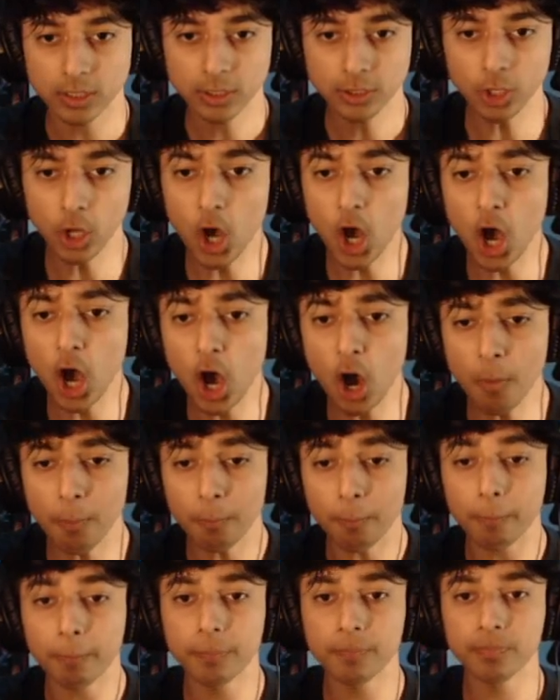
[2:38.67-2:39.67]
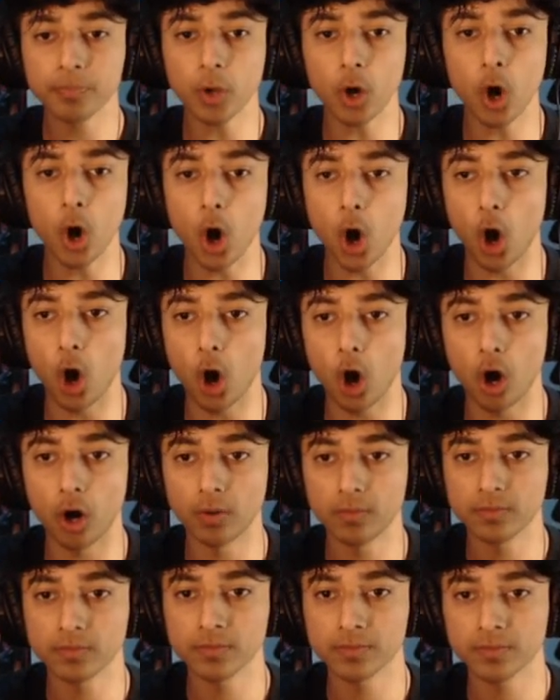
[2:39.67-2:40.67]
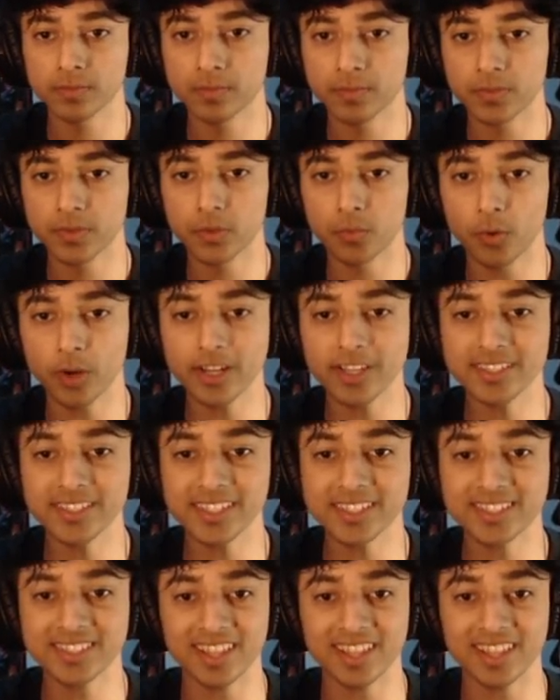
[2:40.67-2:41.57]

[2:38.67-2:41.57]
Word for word: No! Oh! What is this